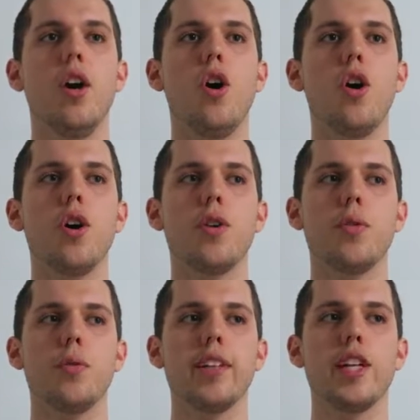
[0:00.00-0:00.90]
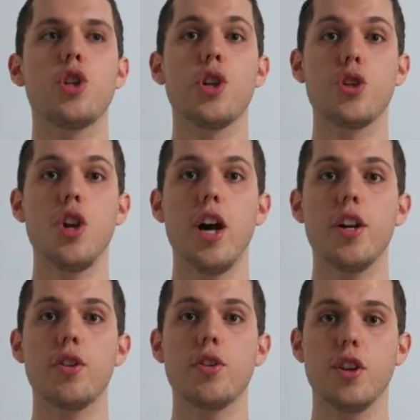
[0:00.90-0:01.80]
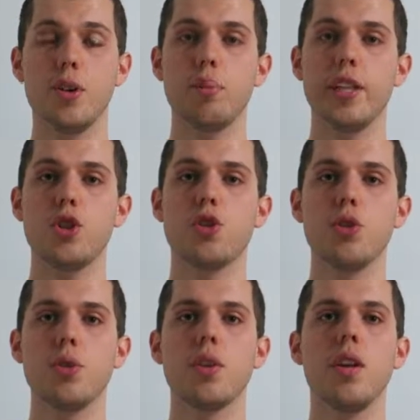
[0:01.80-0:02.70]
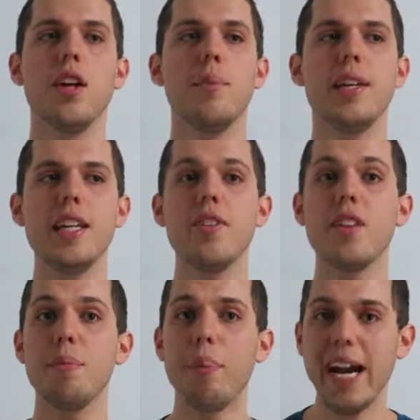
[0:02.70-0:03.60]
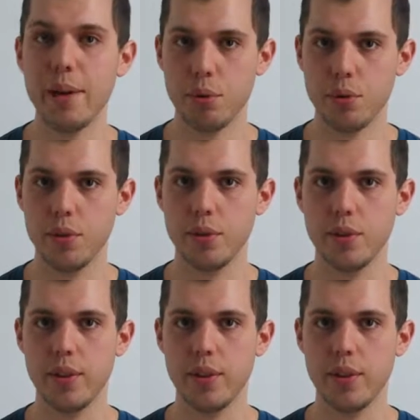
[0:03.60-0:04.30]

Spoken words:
are religions not the complete truth, but even the Bible.